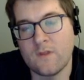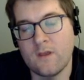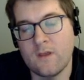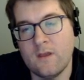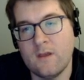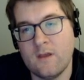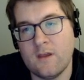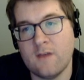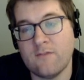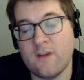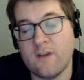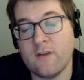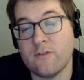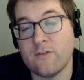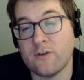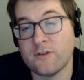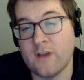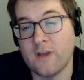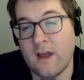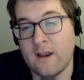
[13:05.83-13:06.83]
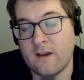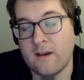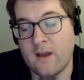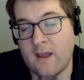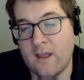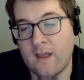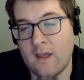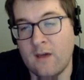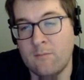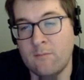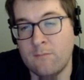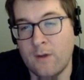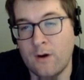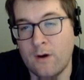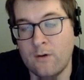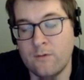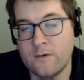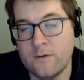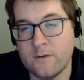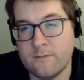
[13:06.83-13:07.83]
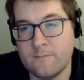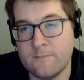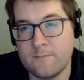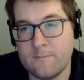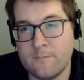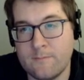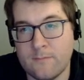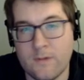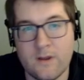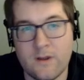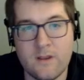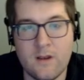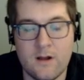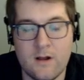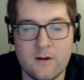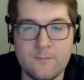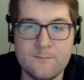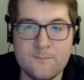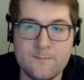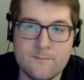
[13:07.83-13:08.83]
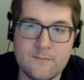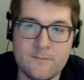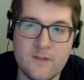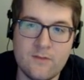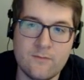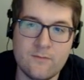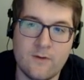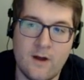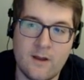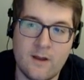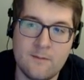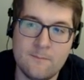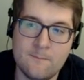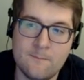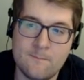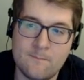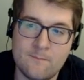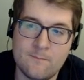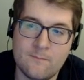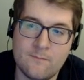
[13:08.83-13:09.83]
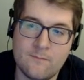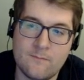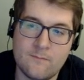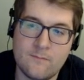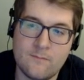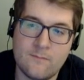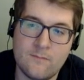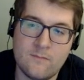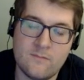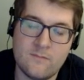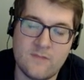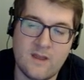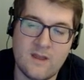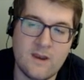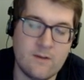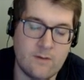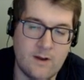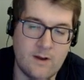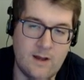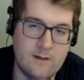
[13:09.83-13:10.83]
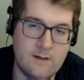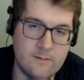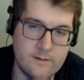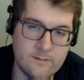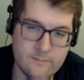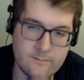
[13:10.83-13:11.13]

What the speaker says: If they have their Titan, I am boned. But, you know, that's fine. They never have it.